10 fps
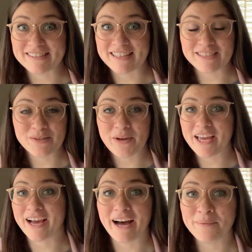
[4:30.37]
That's the way
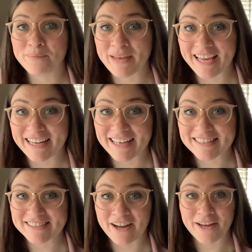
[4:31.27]
God made
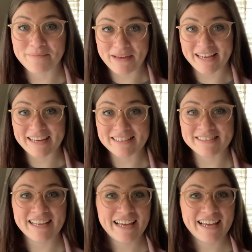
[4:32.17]
us. God made us.